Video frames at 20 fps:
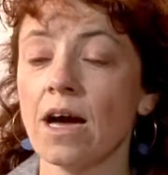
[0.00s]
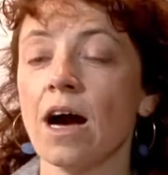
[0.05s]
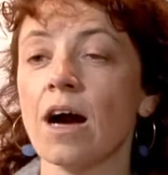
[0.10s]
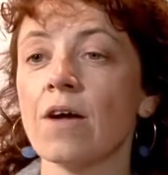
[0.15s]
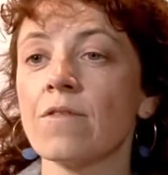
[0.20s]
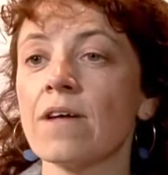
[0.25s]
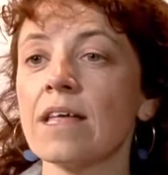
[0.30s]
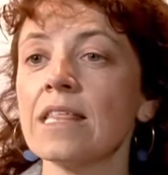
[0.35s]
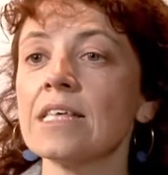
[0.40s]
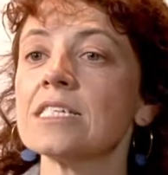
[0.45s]

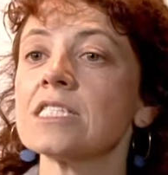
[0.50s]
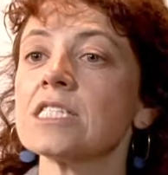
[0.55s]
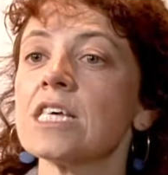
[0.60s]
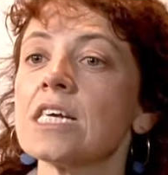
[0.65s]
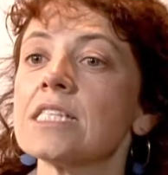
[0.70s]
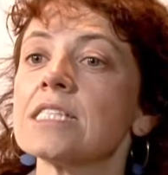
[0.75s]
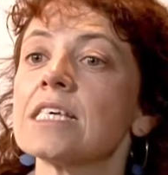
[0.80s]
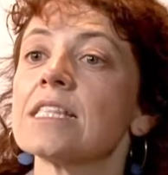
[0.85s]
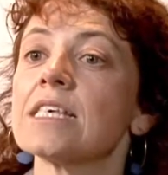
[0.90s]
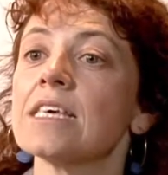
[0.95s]
already
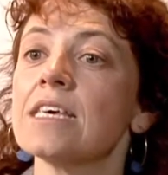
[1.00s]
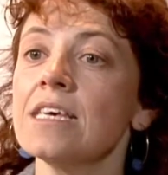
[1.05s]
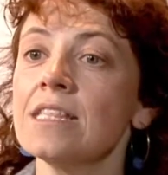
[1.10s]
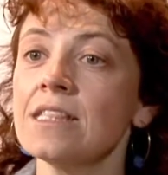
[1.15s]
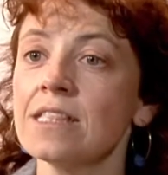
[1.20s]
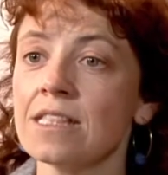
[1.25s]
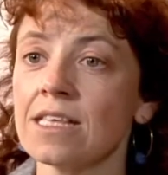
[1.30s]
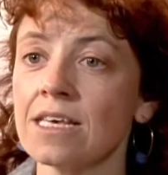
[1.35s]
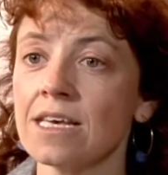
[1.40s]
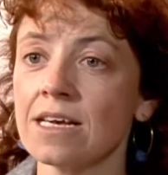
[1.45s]
started
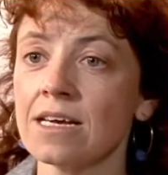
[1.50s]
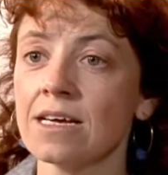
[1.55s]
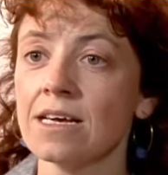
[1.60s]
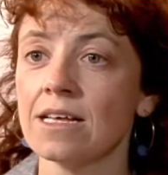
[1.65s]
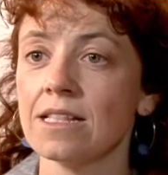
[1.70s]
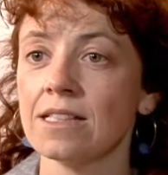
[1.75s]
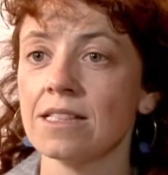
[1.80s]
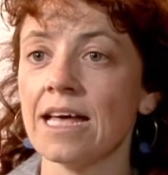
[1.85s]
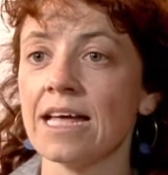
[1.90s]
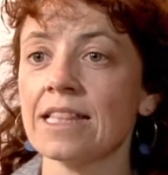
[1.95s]
hinting
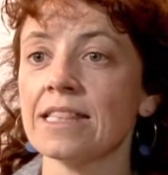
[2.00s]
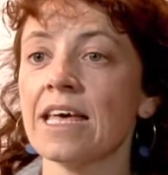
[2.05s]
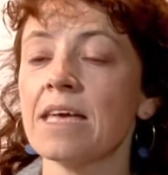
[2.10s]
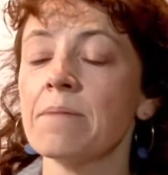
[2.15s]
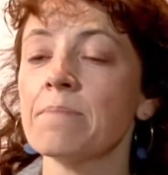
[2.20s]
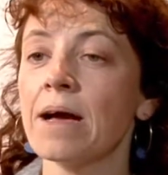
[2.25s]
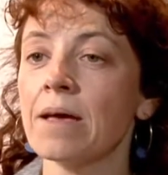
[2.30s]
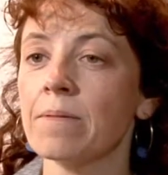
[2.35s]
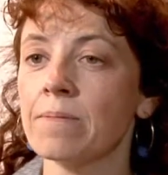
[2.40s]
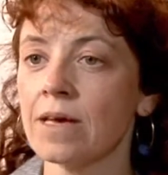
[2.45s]
that they
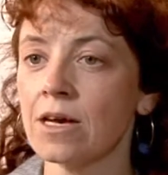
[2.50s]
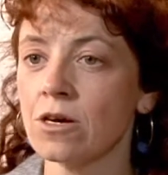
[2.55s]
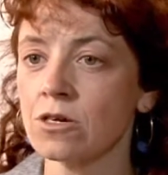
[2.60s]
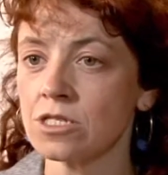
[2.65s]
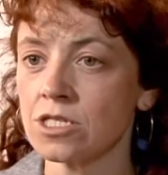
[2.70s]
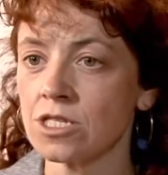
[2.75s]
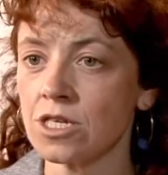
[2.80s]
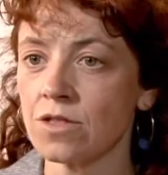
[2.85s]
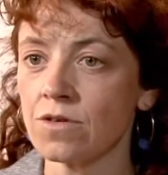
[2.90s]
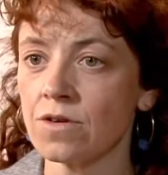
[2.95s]
might be
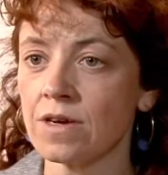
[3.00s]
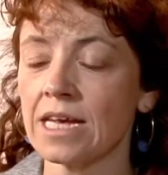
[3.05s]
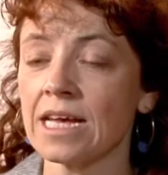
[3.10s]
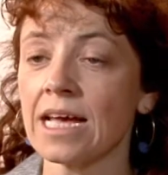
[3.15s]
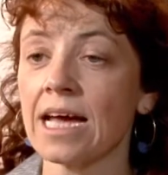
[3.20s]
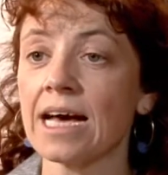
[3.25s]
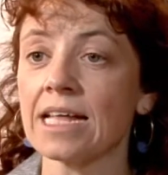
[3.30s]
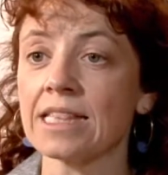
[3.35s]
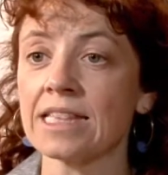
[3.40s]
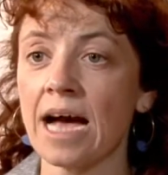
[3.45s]

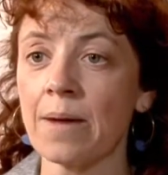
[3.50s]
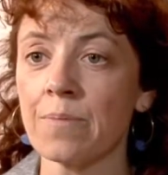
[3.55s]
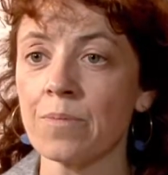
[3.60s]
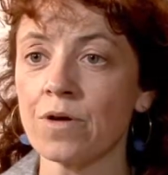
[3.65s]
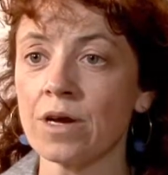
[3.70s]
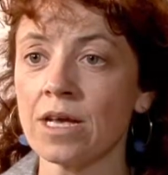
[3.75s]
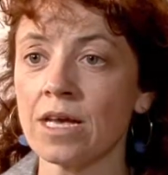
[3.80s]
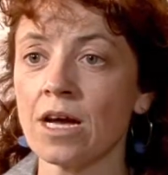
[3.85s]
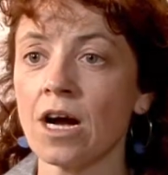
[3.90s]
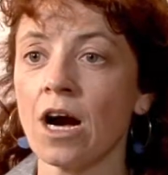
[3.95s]
considering a
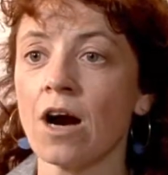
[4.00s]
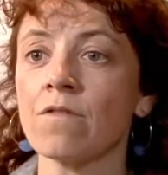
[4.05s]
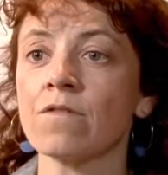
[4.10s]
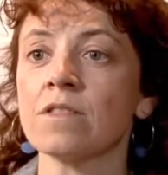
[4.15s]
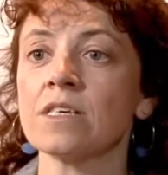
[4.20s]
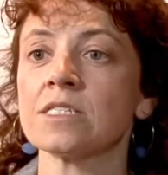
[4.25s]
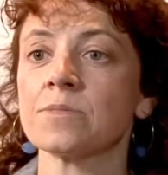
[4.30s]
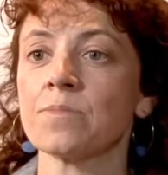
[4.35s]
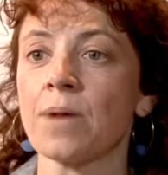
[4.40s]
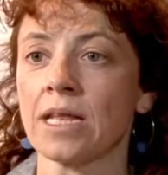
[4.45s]
tapering of
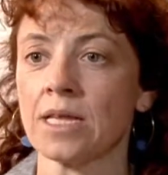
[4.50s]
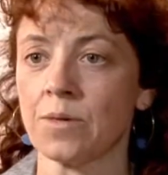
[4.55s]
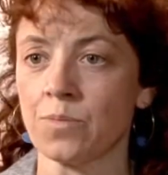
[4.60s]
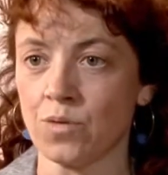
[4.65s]
this money